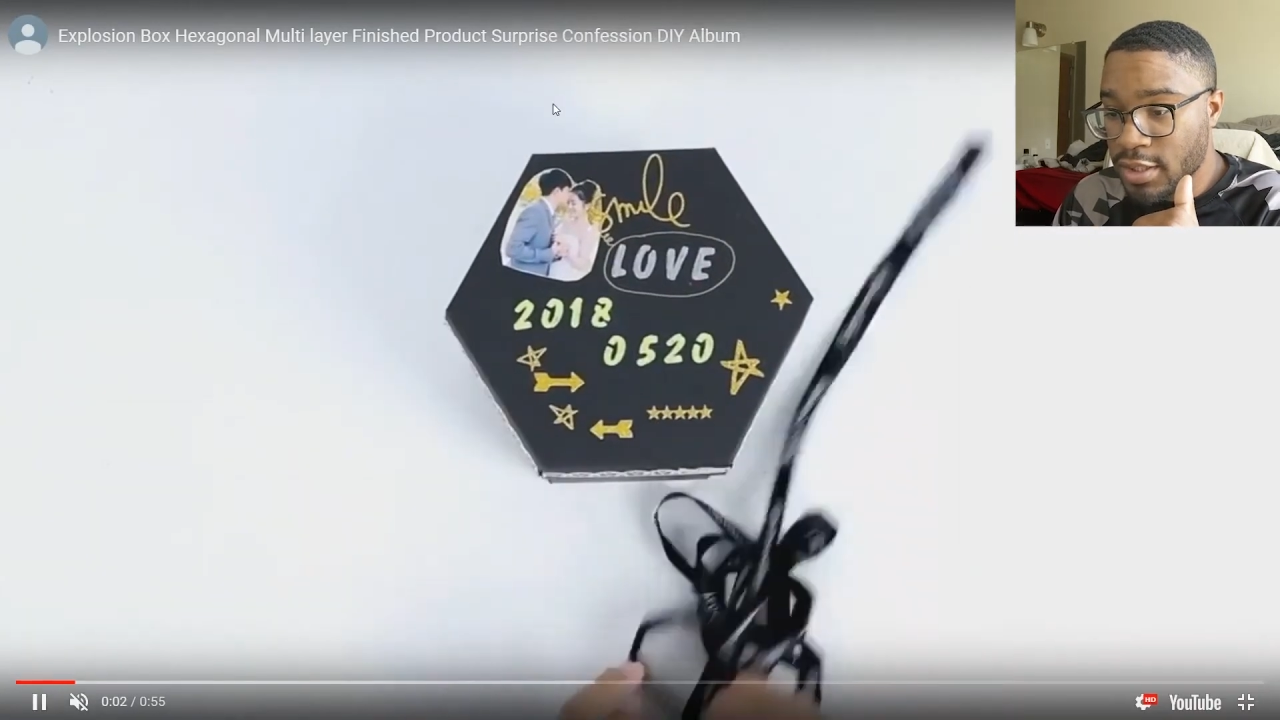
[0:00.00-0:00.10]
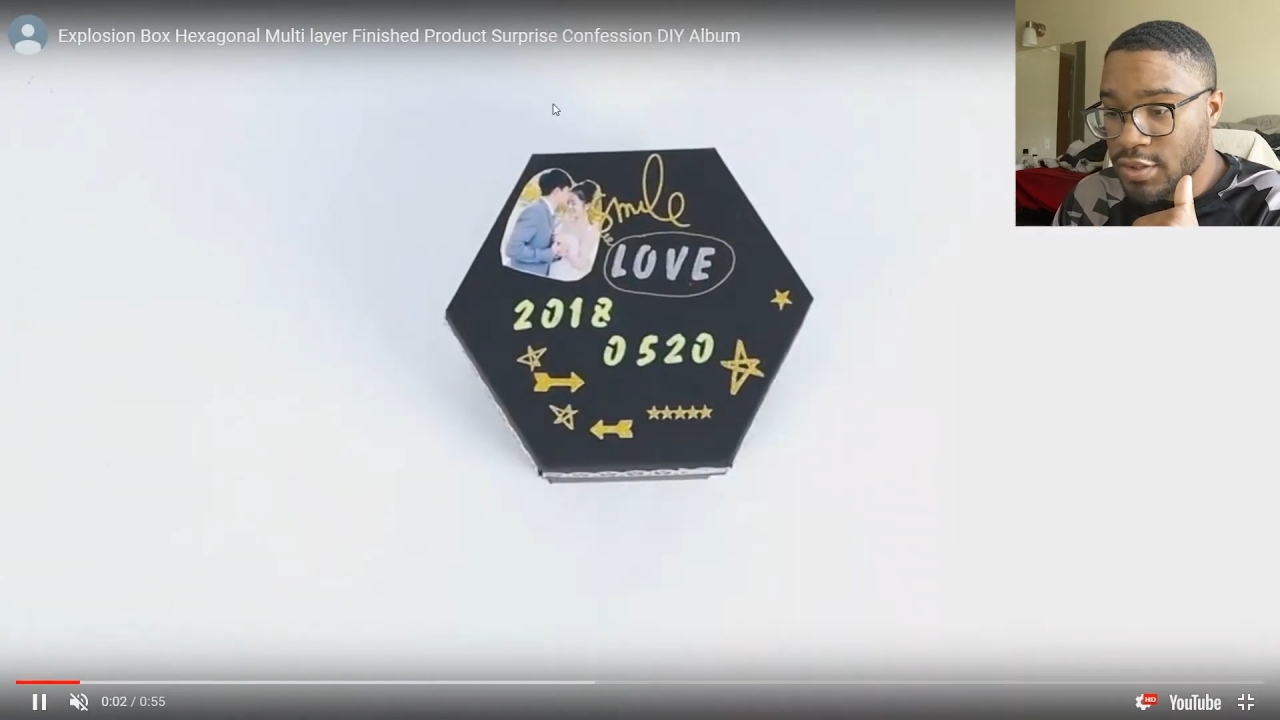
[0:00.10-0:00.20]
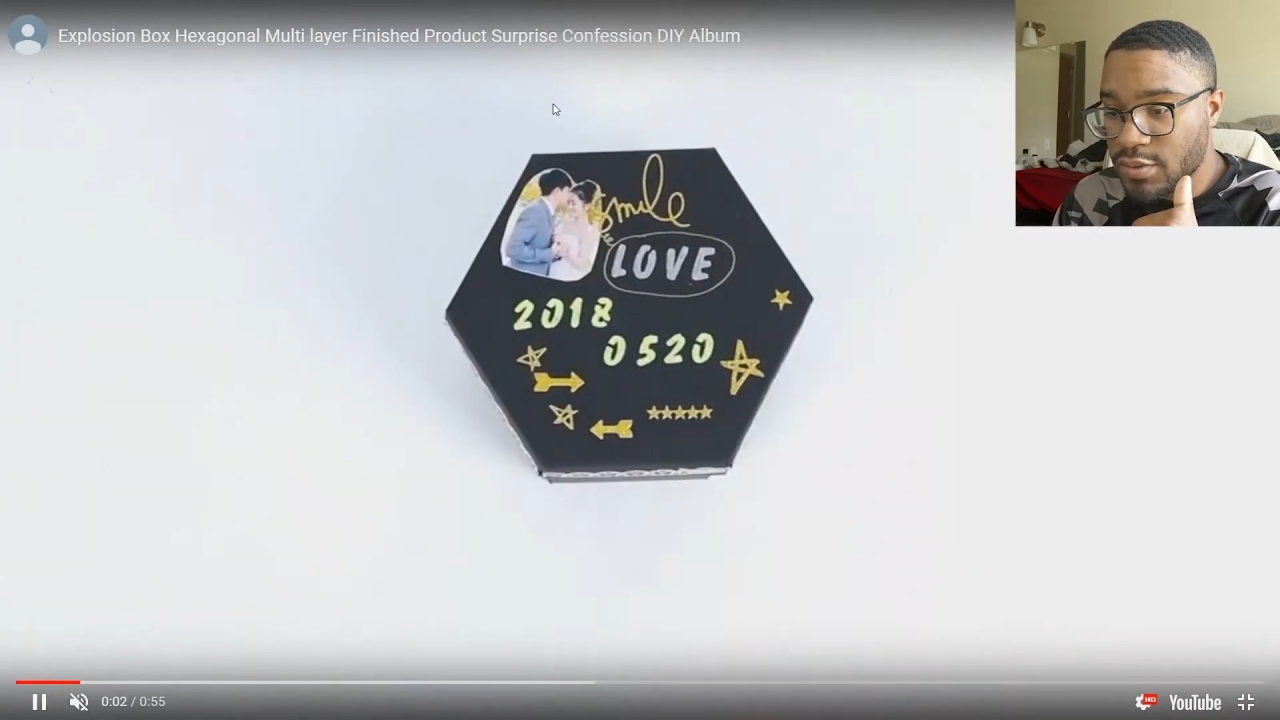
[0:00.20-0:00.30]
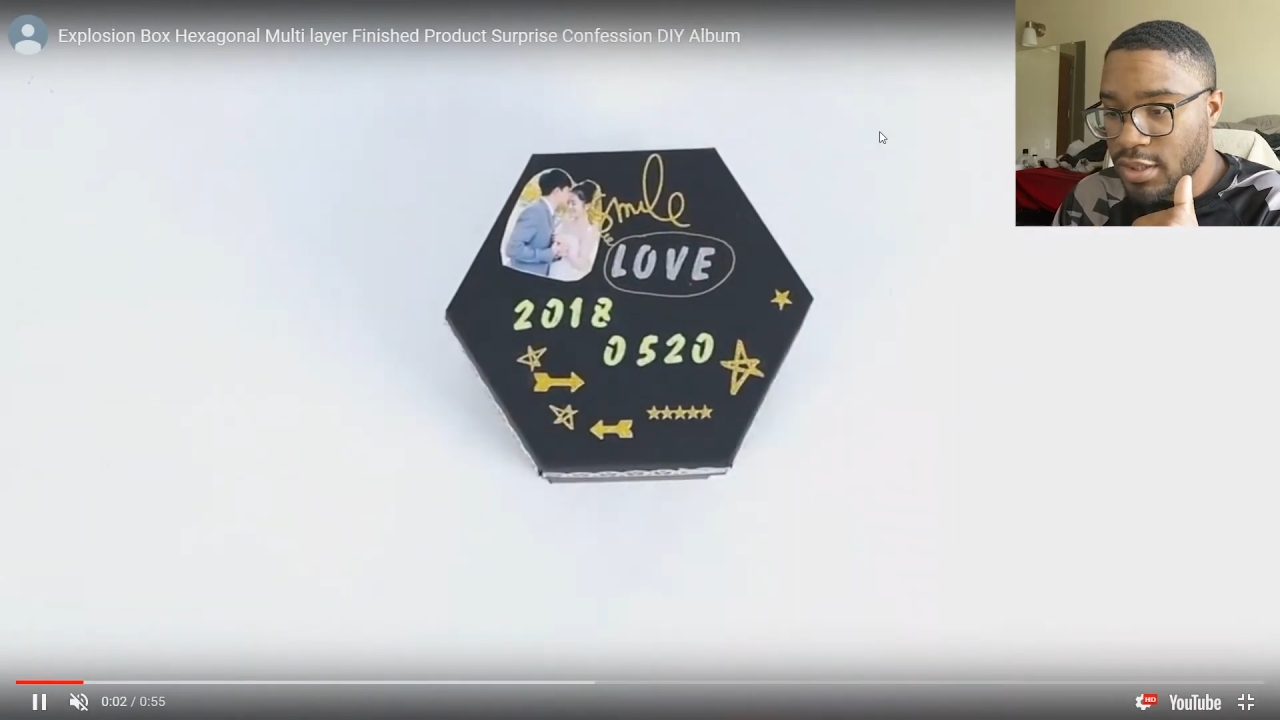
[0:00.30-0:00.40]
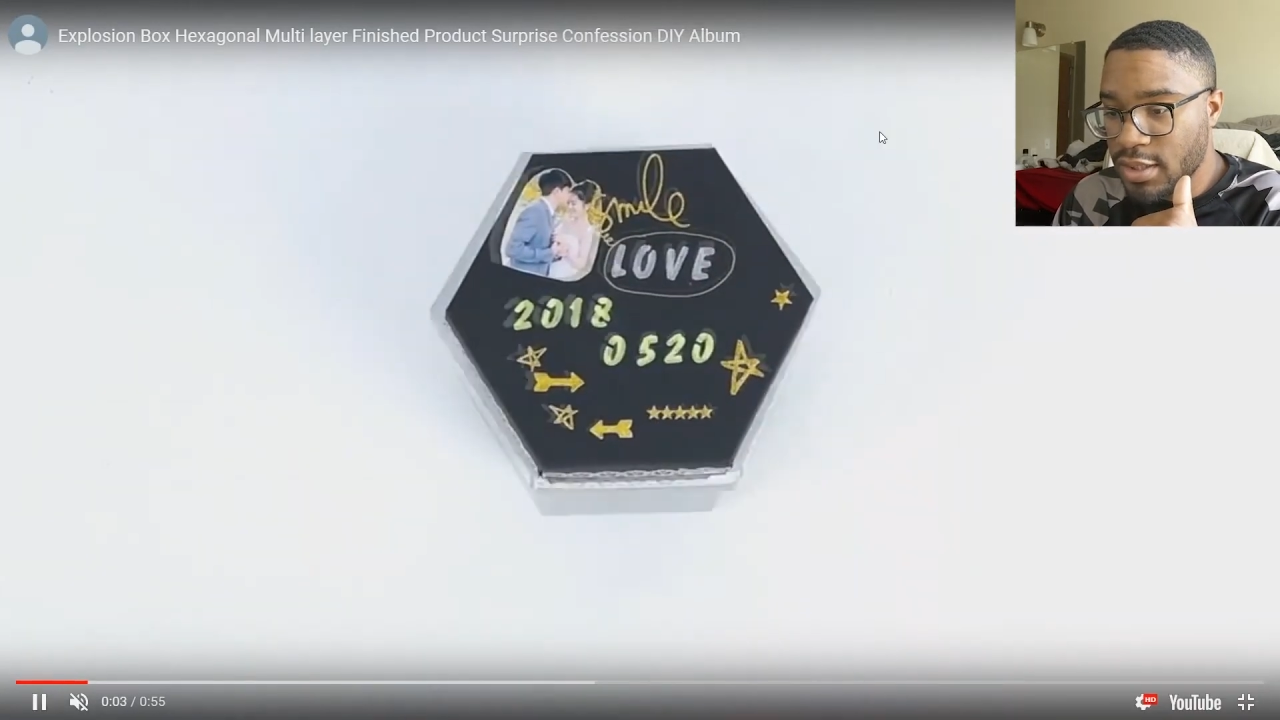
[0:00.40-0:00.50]

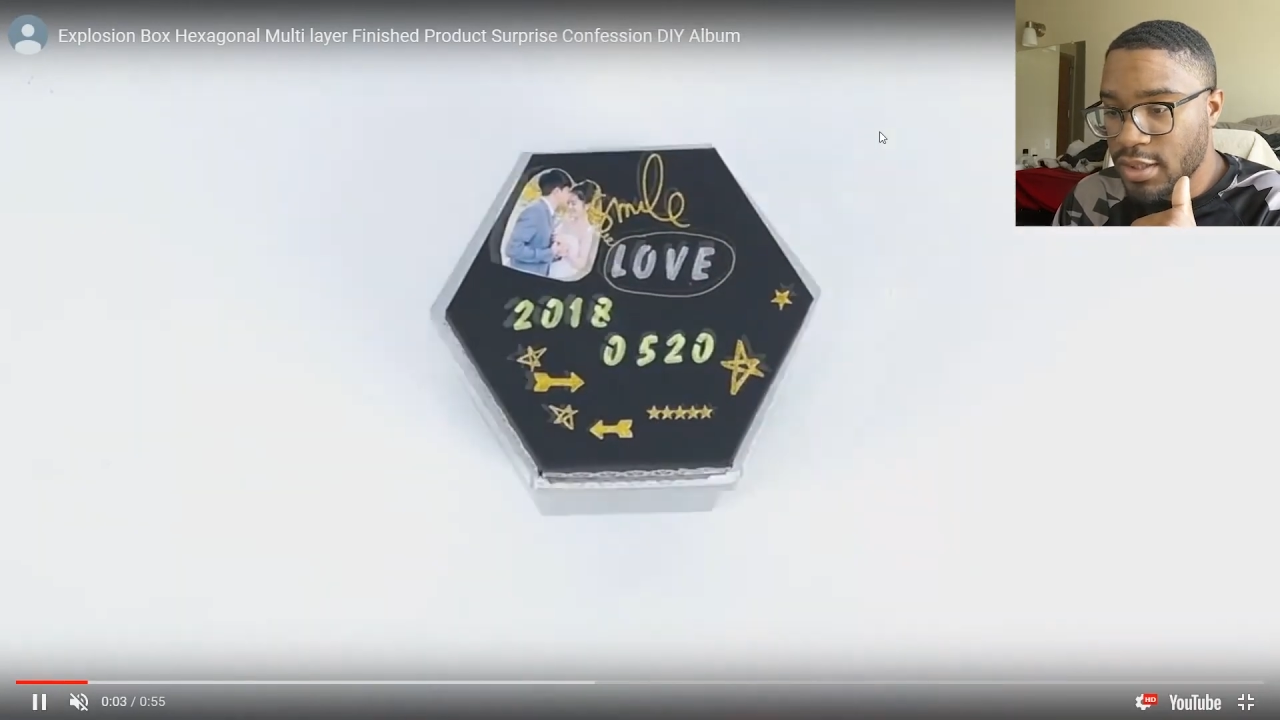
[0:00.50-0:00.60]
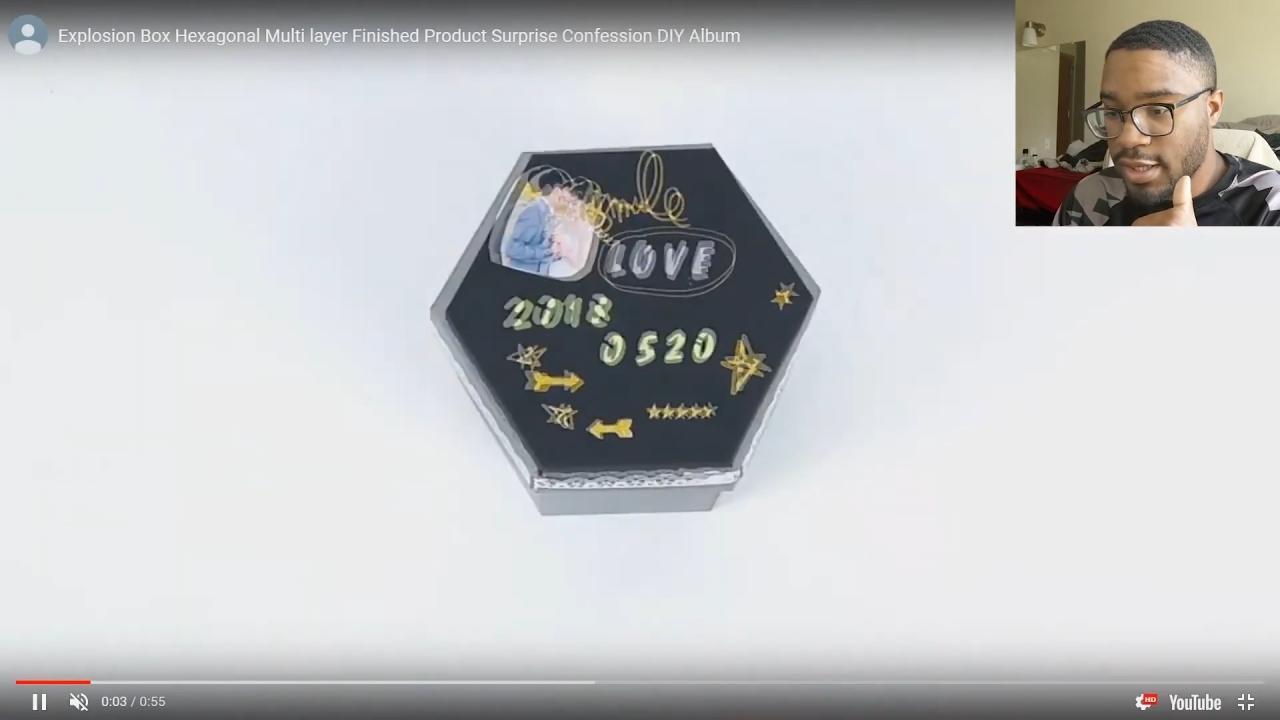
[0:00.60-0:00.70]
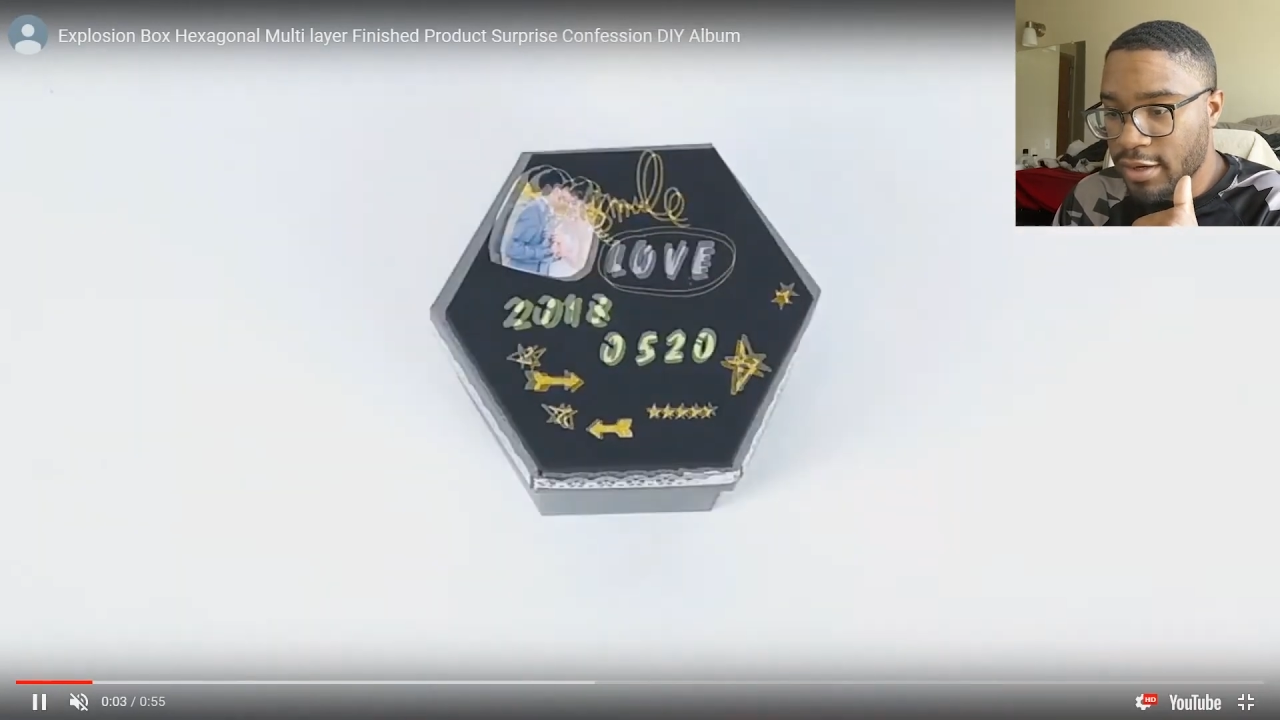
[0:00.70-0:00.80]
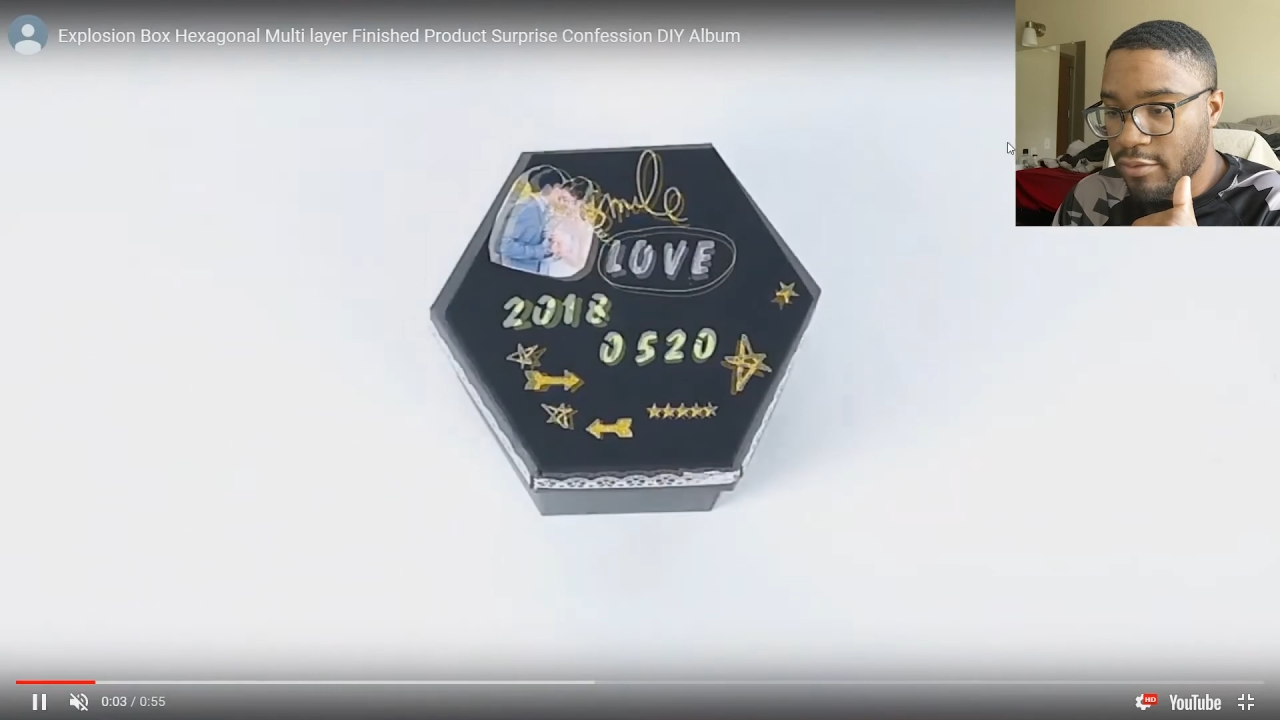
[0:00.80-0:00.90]
that you need